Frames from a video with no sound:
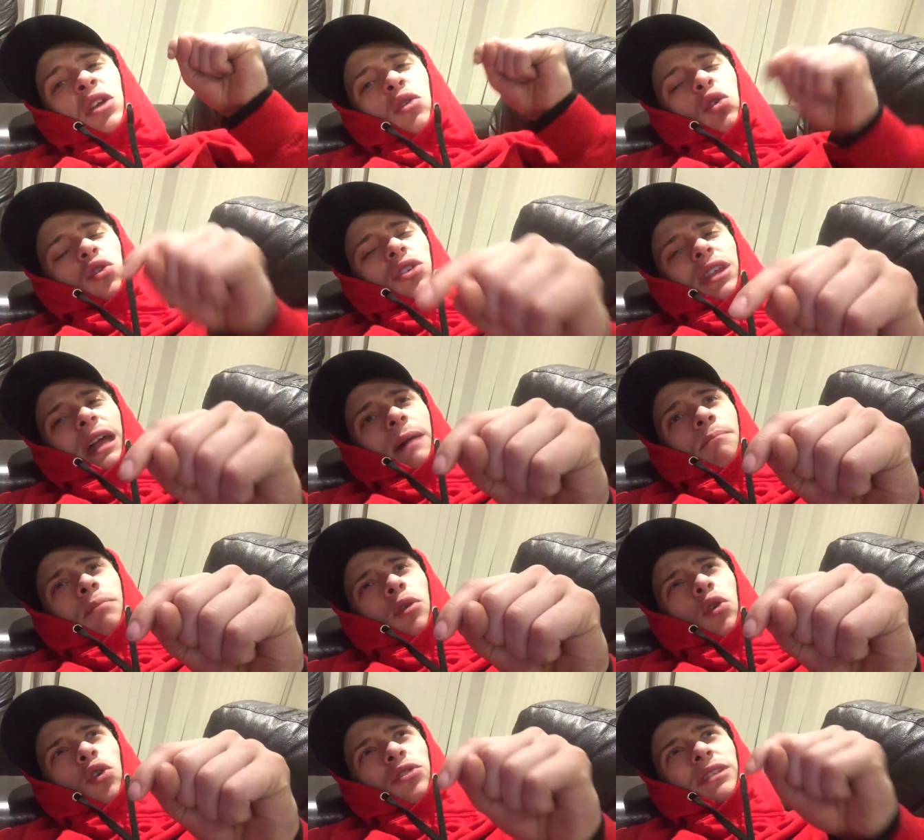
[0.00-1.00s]
Go to that
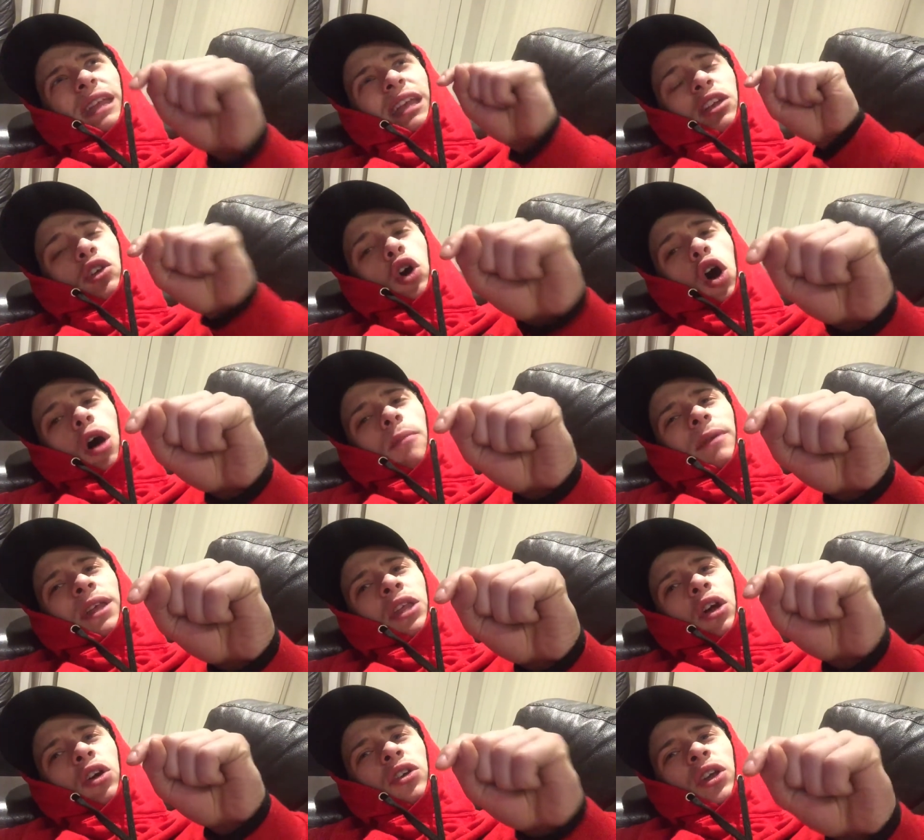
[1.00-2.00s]
post and
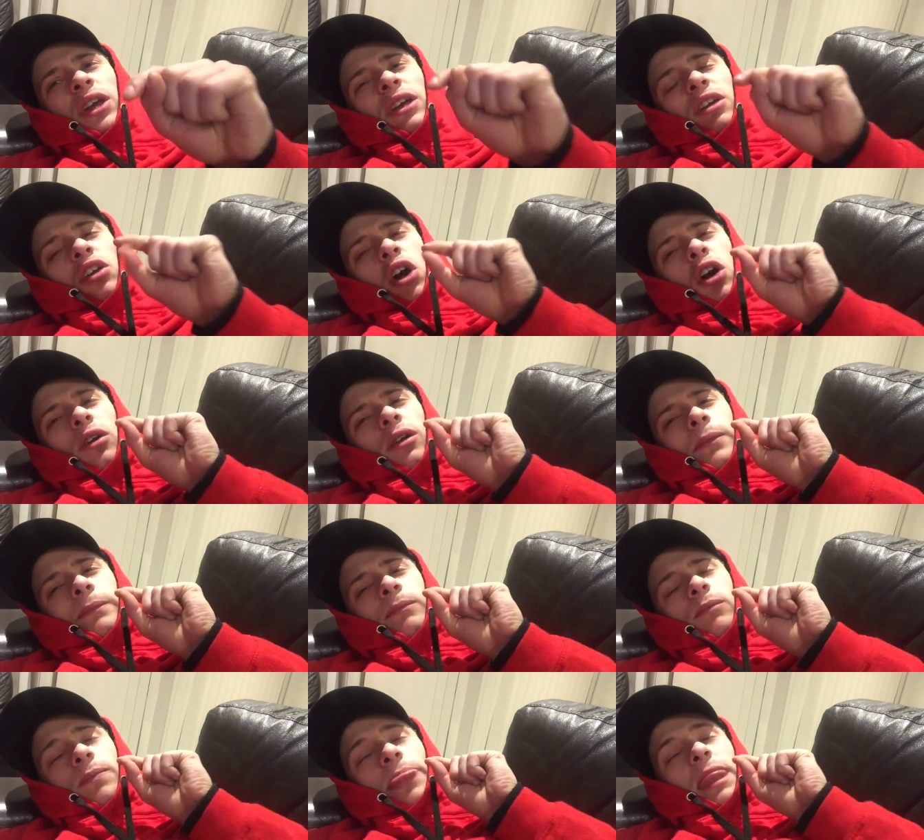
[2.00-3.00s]
comment on it.
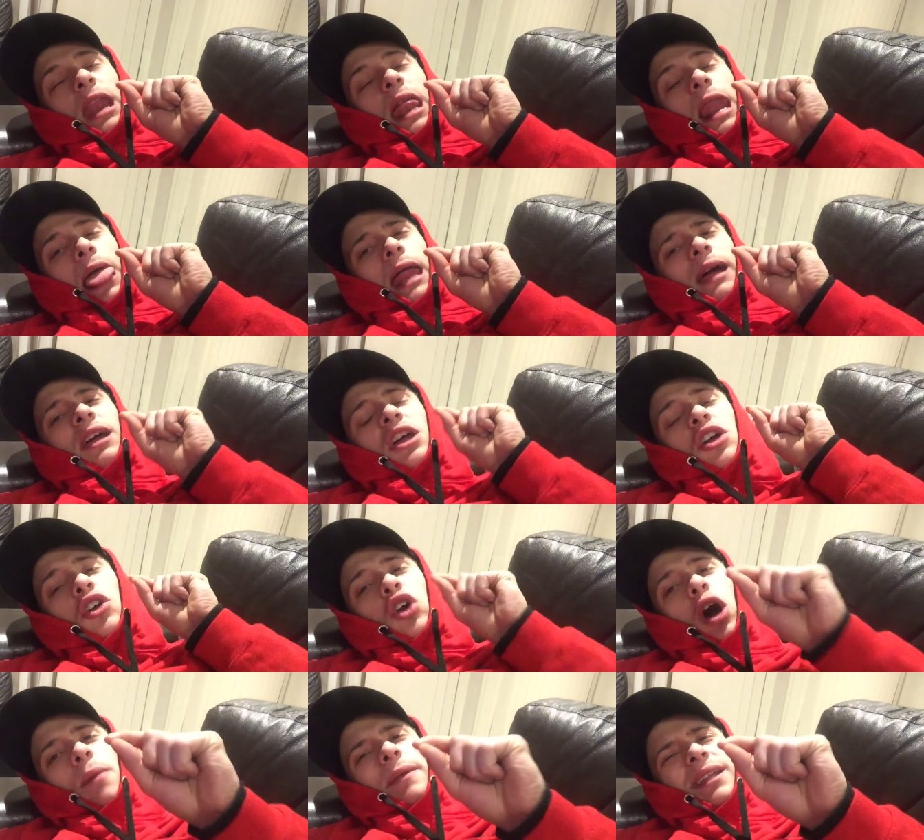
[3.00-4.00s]
Column, blah, blah,
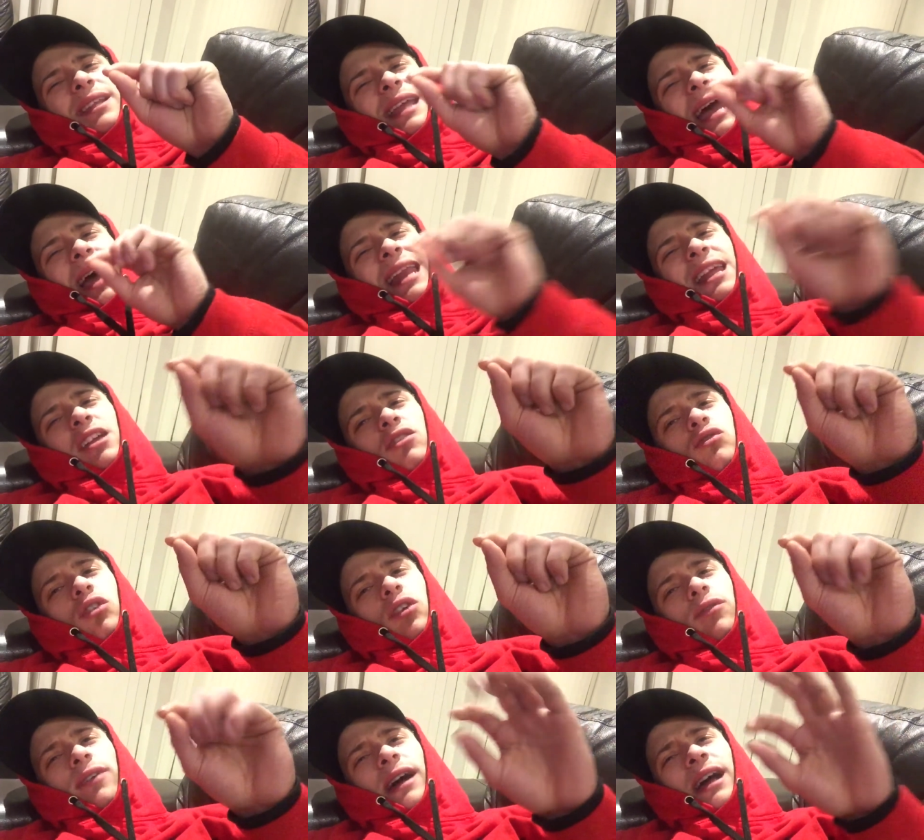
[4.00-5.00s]
comment Elliot
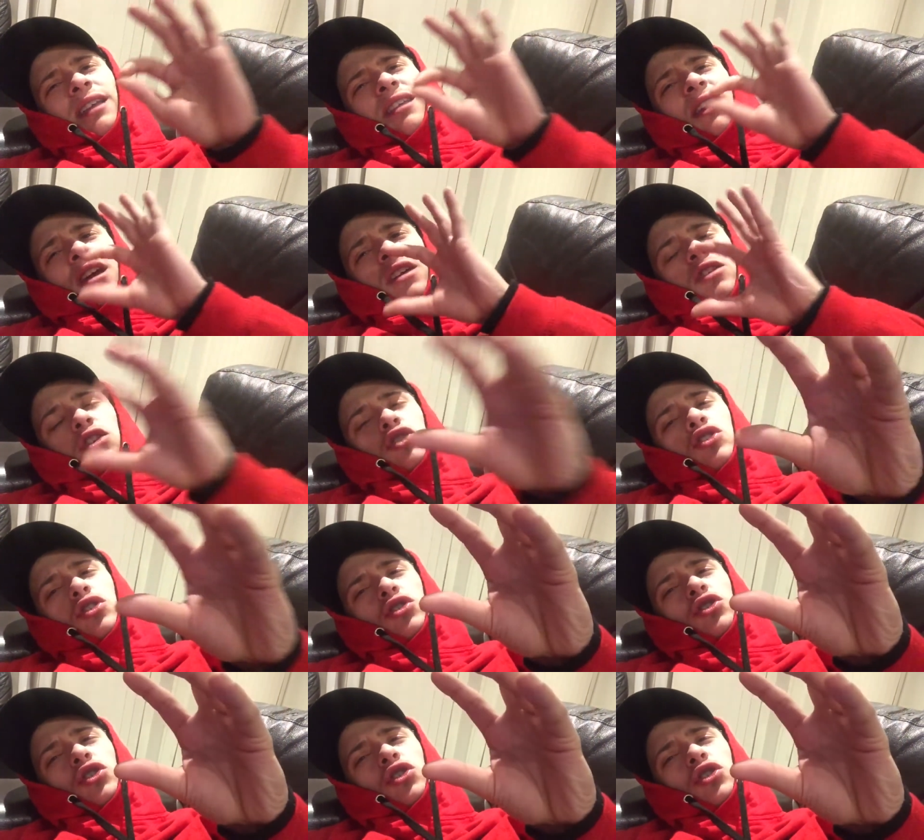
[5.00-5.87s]
Crawford, the True